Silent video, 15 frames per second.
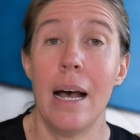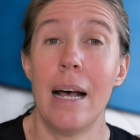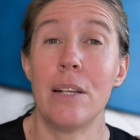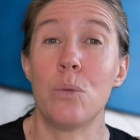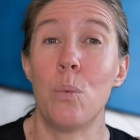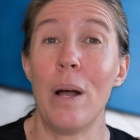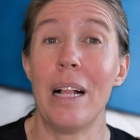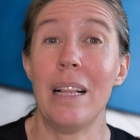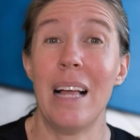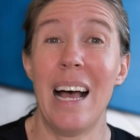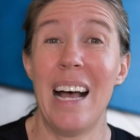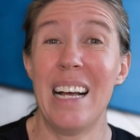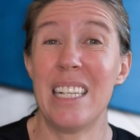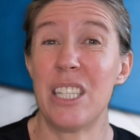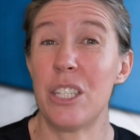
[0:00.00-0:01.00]
as well
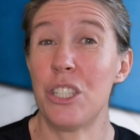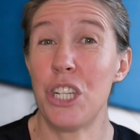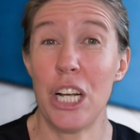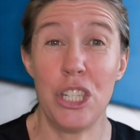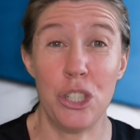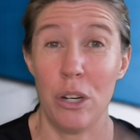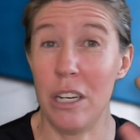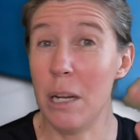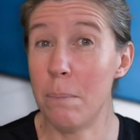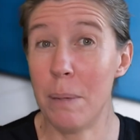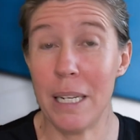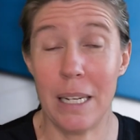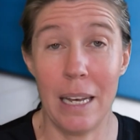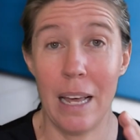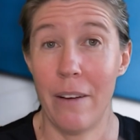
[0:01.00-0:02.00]
as change your
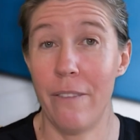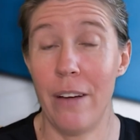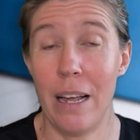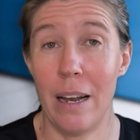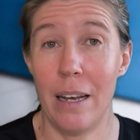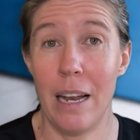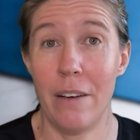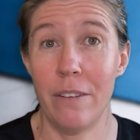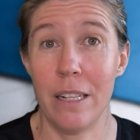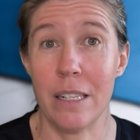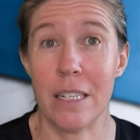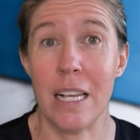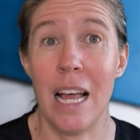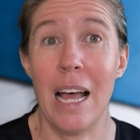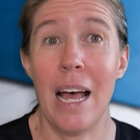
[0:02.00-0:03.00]
lipid
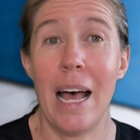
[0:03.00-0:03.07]
levels